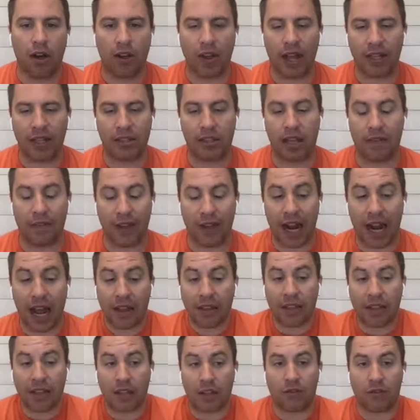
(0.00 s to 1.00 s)
that stuff. And I
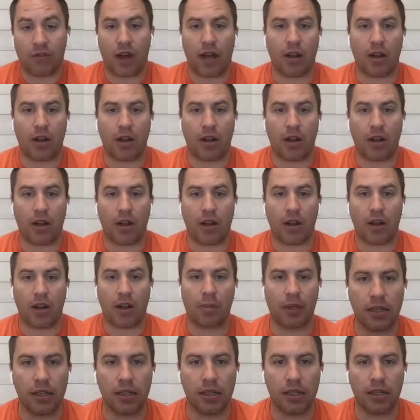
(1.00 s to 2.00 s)
think this
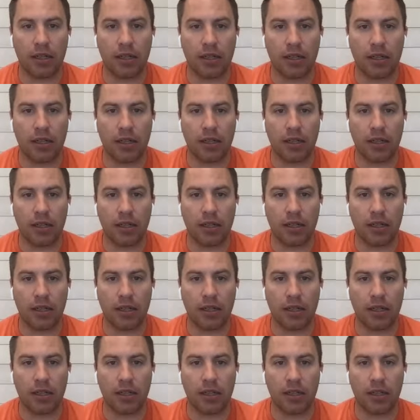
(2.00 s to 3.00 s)
follow-up plan is the
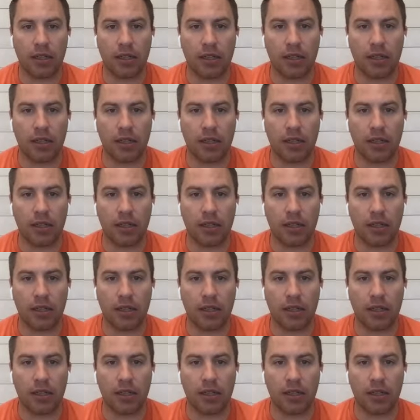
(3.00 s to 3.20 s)
core of it.